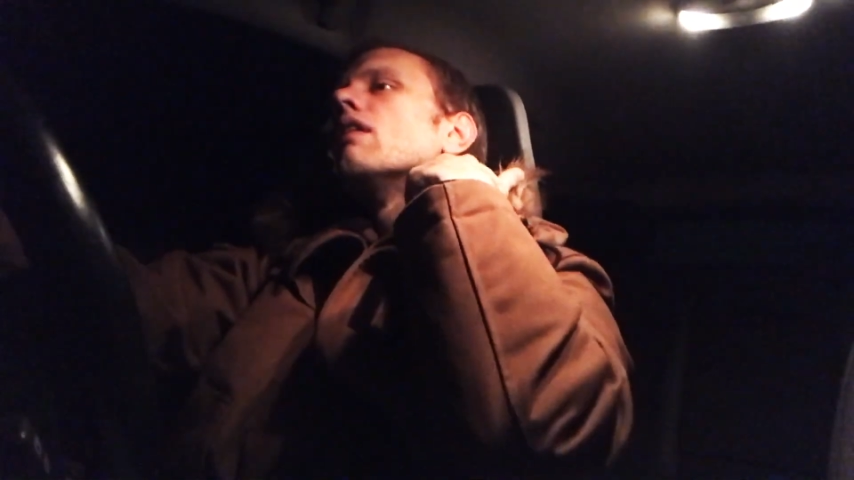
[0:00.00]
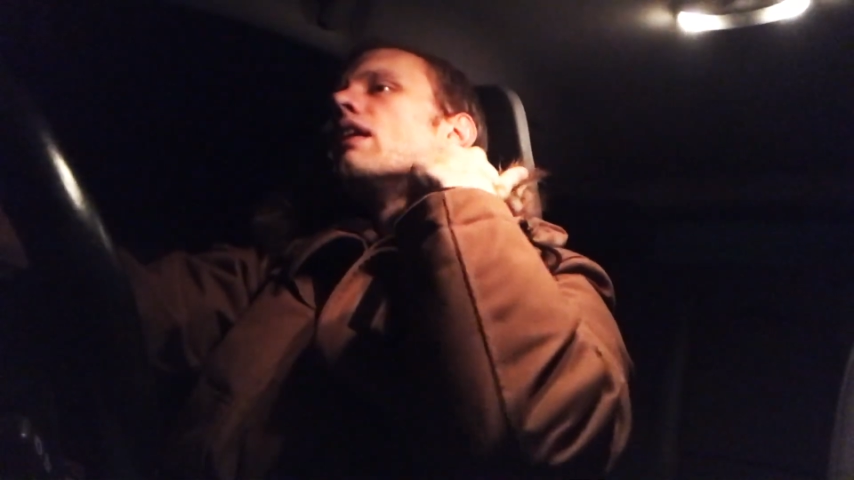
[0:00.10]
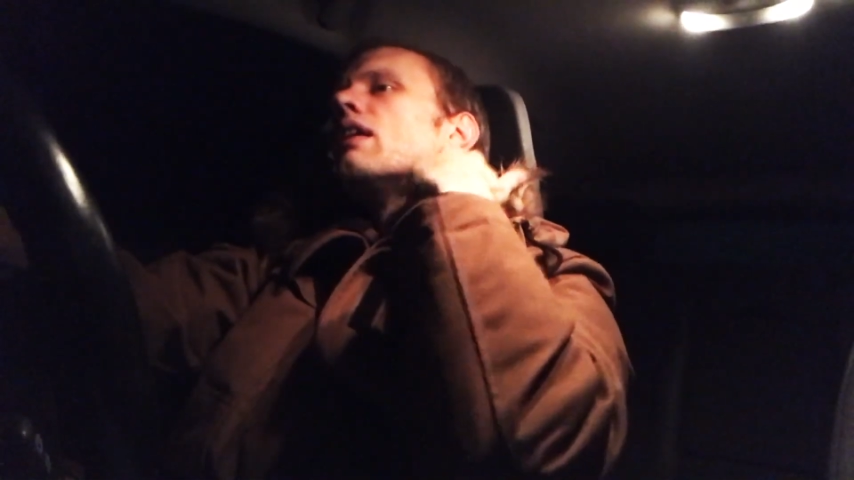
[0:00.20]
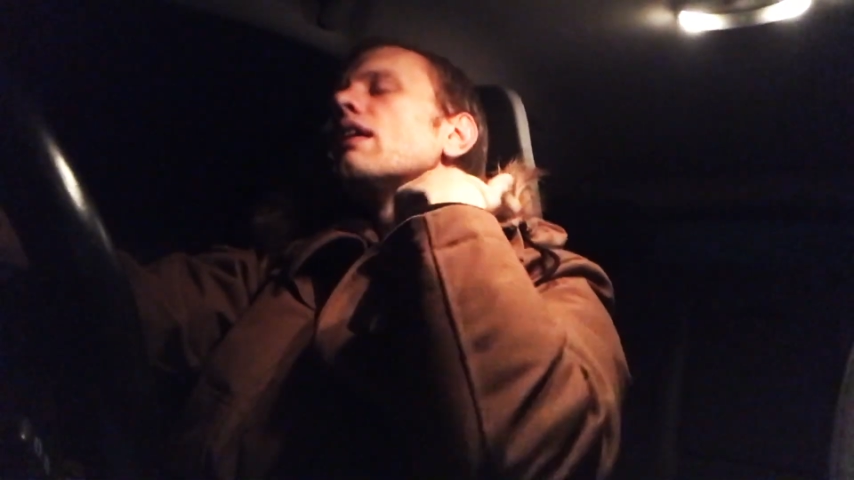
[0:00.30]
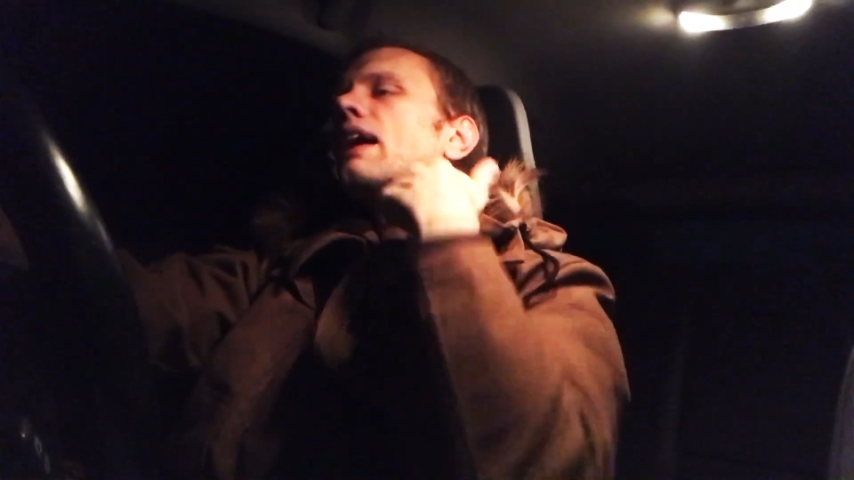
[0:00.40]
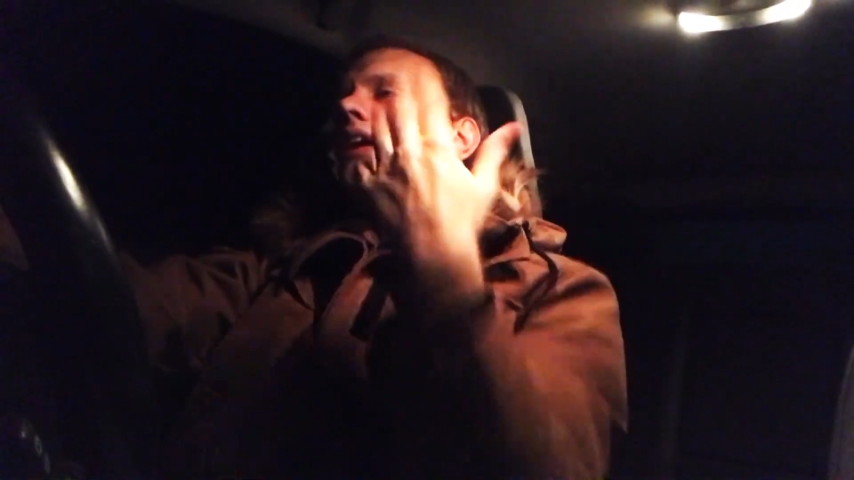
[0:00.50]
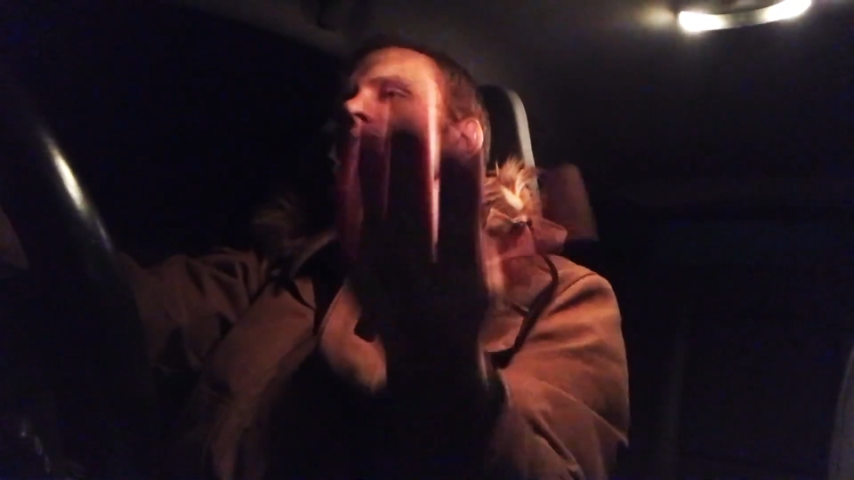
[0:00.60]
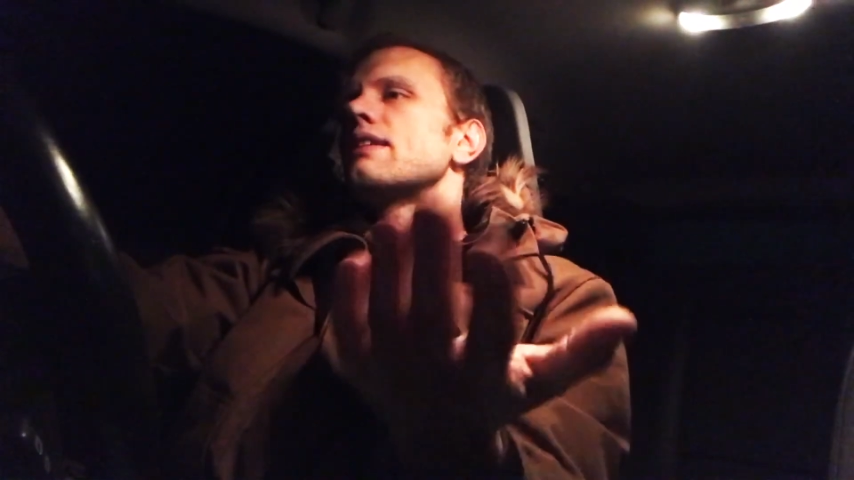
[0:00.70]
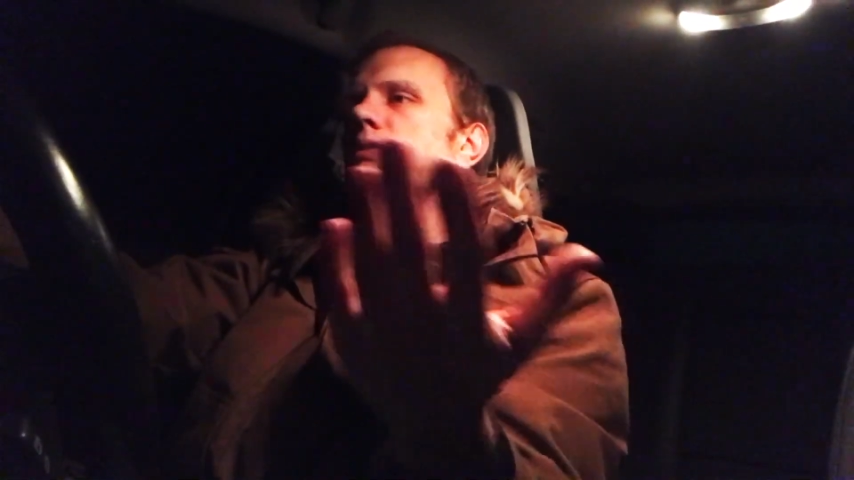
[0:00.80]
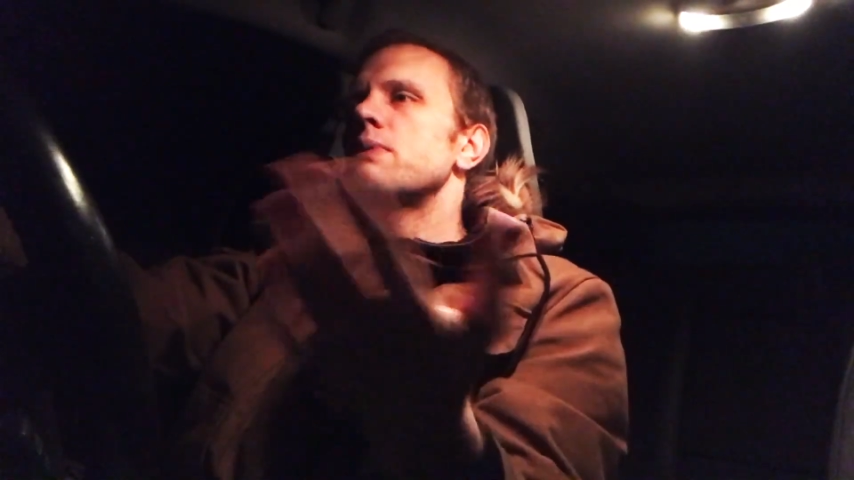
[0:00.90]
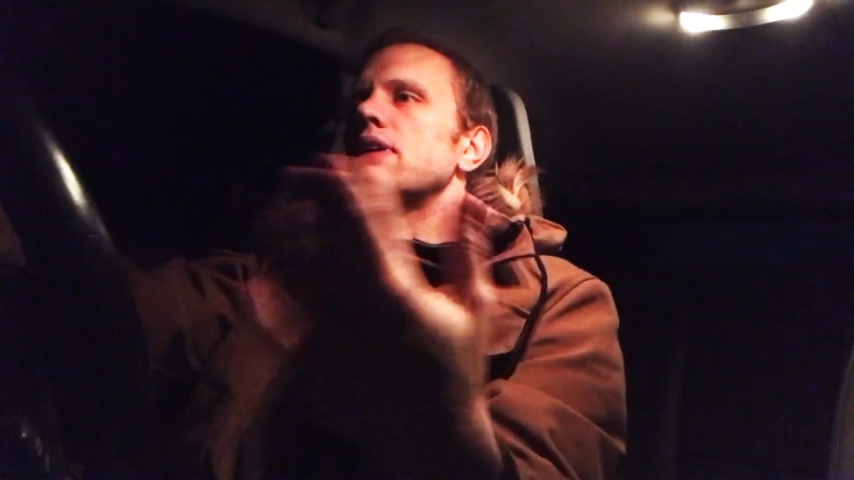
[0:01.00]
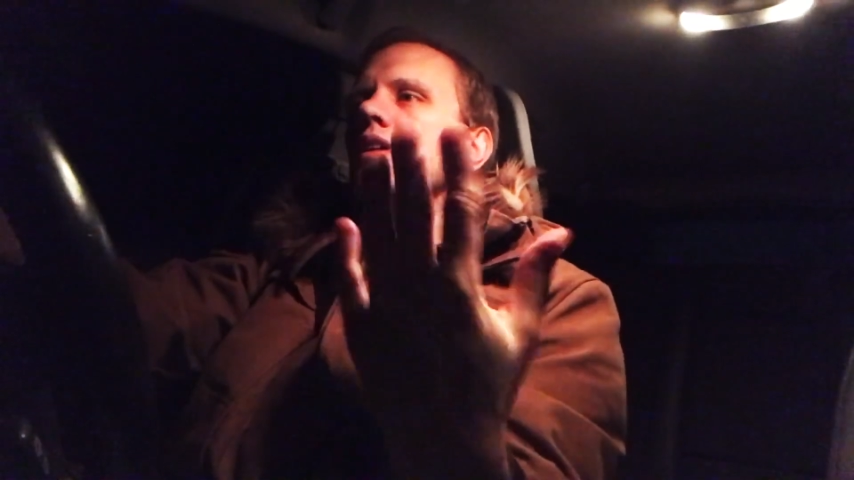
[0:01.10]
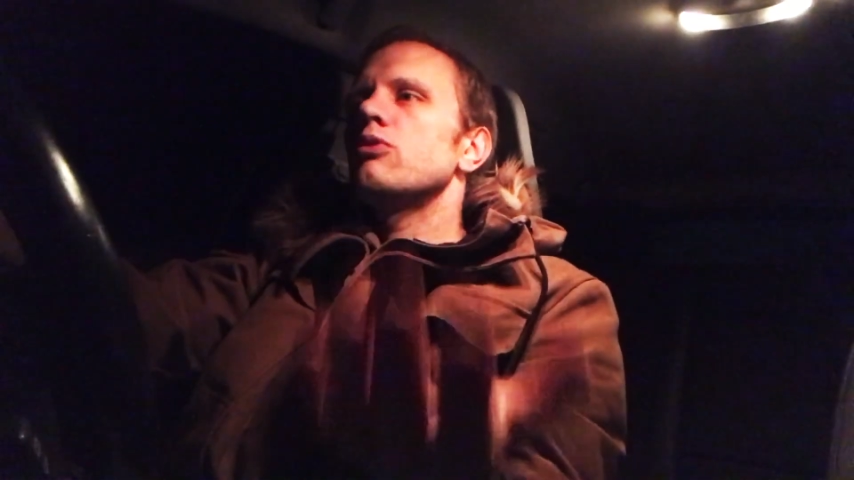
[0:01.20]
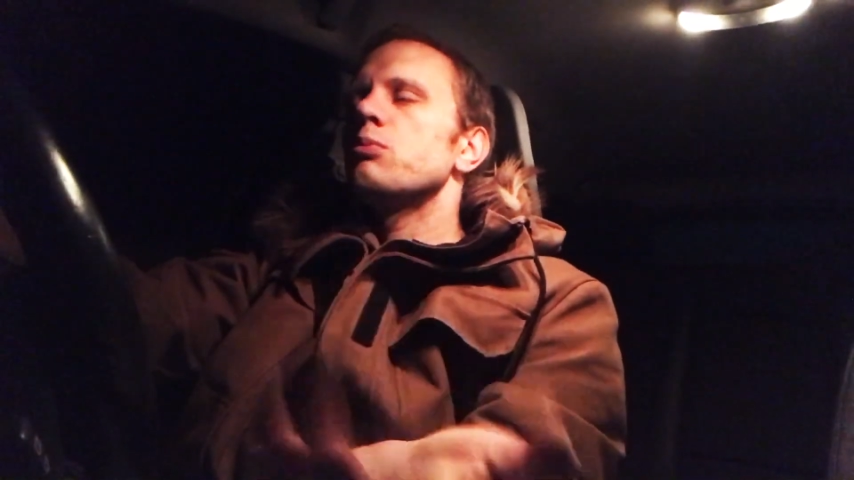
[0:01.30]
add things by key,